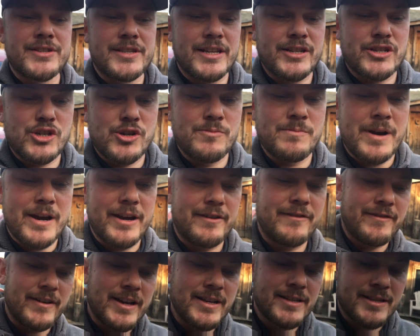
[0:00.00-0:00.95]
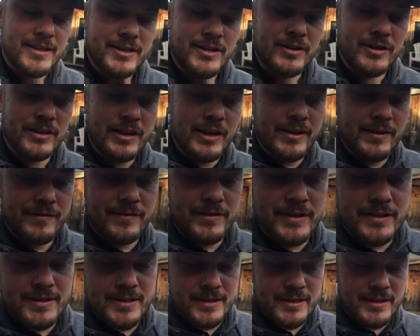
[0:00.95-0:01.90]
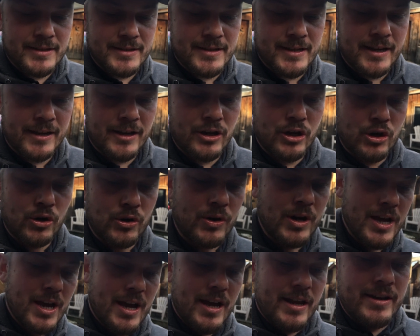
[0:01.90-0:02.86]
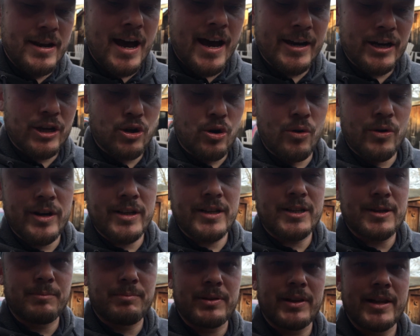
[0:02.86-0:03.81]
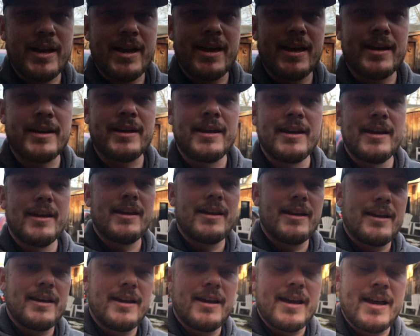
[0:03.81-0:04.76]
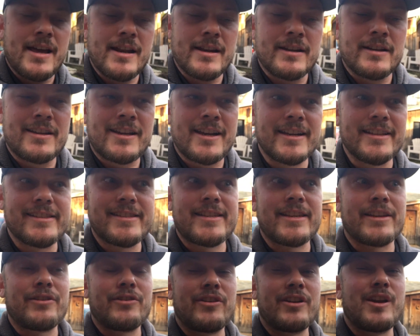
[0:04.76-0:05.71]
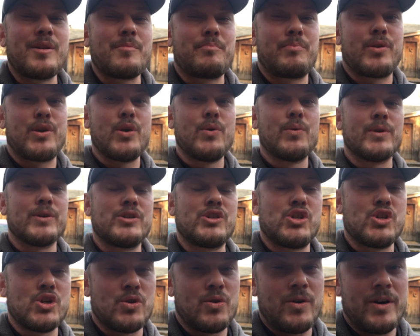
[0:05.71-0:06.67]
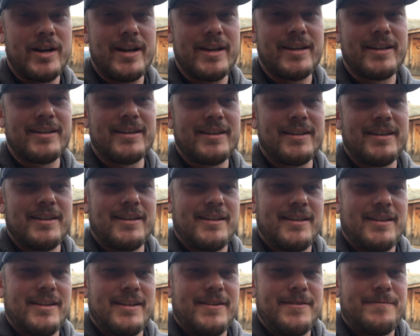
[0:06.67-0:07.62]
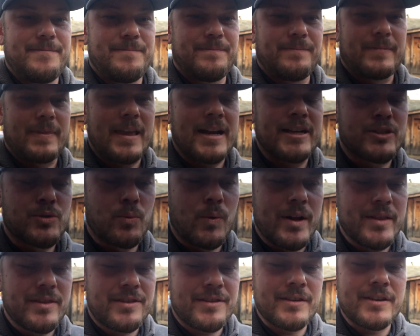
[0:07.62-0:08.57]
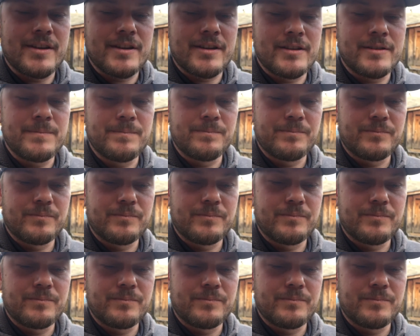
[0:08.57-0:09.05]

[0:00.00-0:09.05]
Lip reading: that you might face in your life, these things that go not according to plan, and considering it pure joy. It's one thing